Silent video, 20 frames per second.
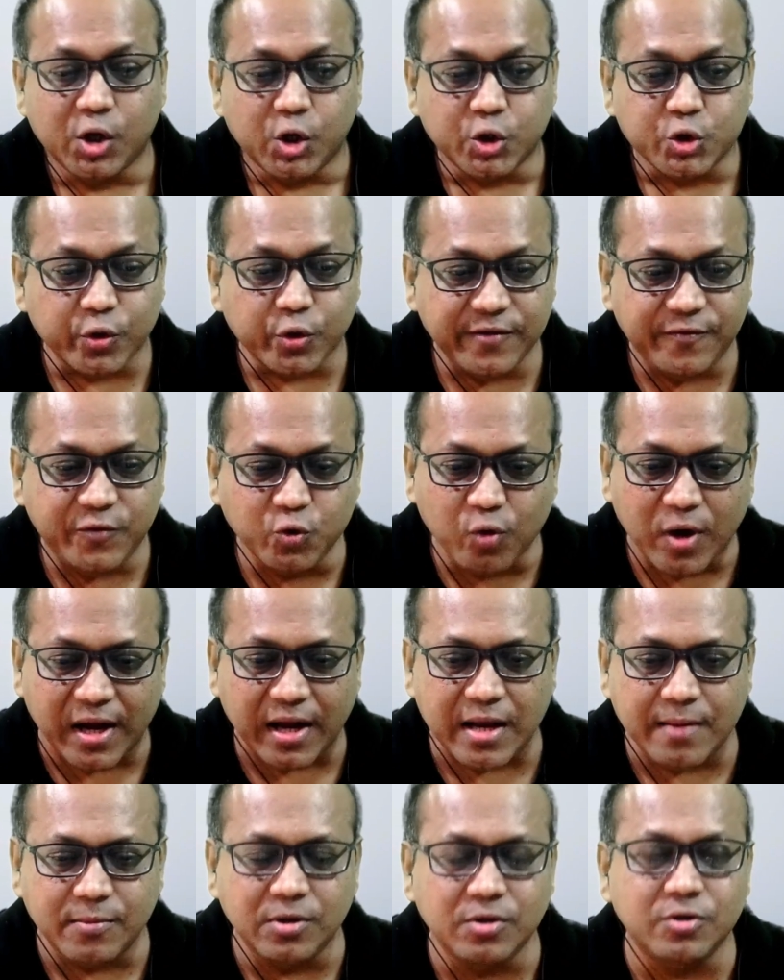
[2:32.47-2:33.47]
So if you are
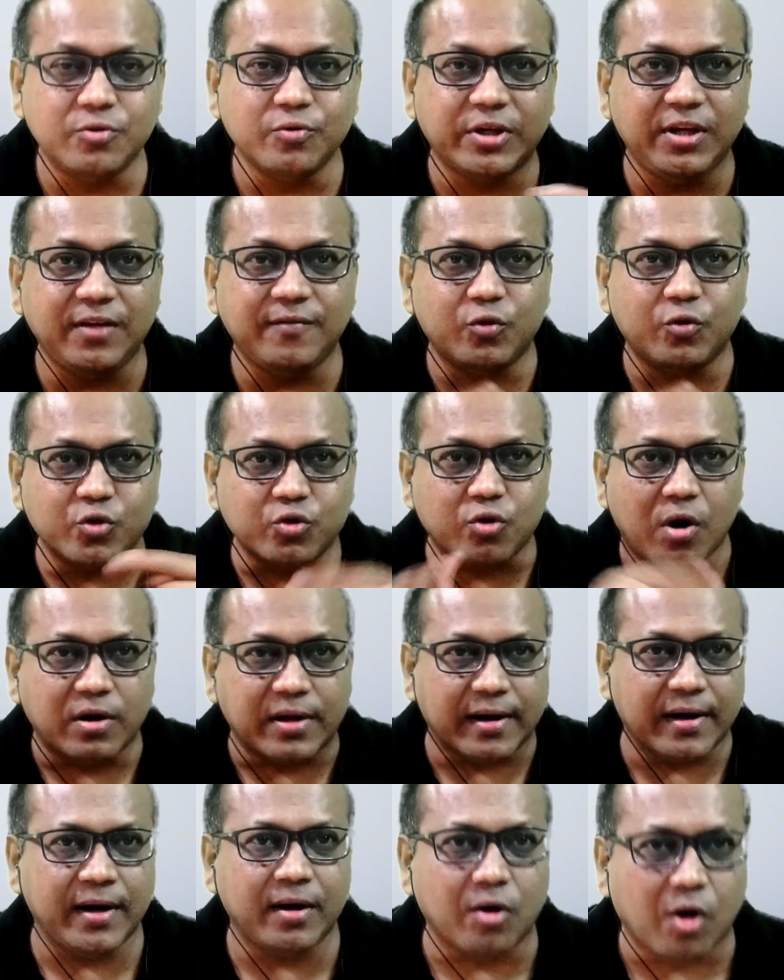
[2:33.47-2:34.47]
able to give those
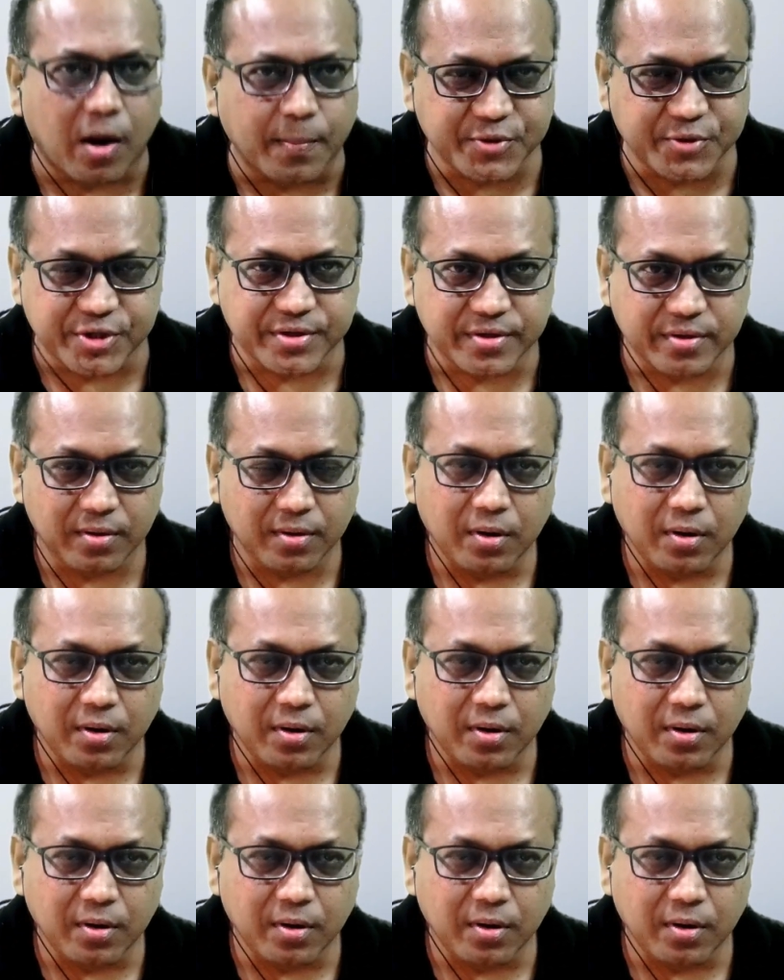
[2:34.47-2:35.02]
alternate options,